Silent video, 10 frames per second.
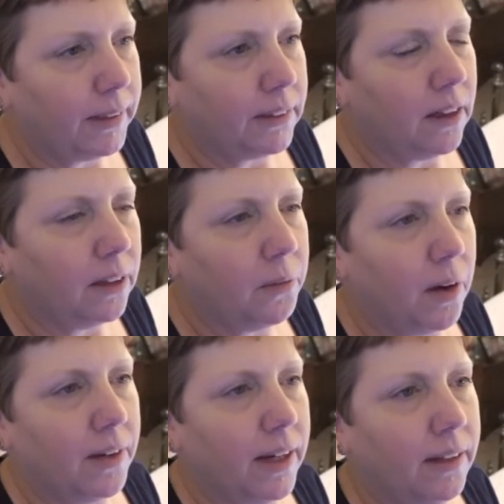to God,
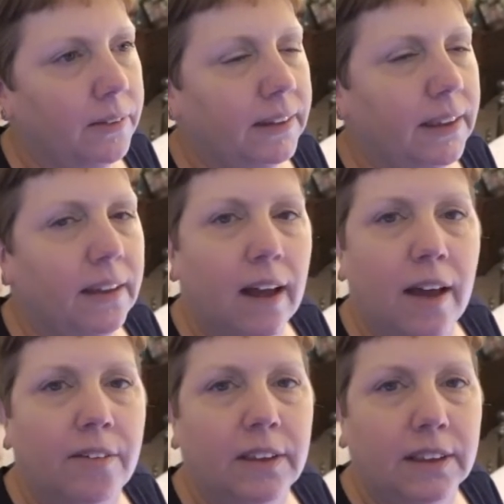while Katie was here,
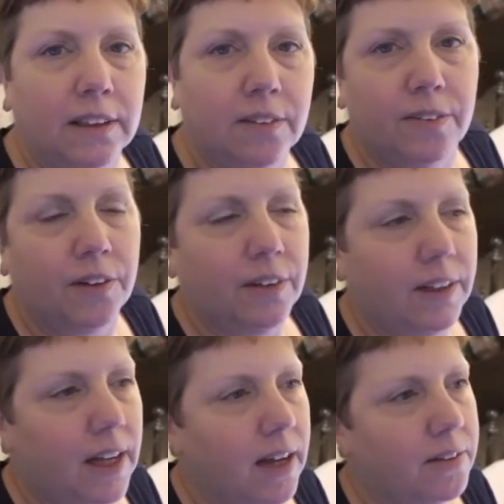every single phone in
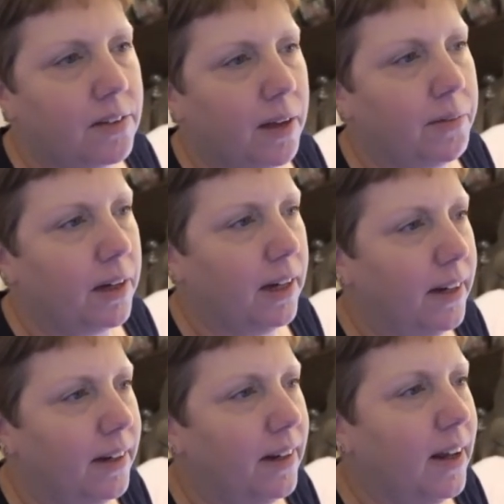the house kept
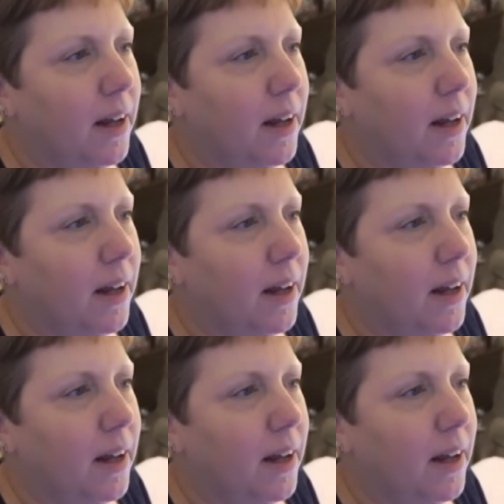ringing.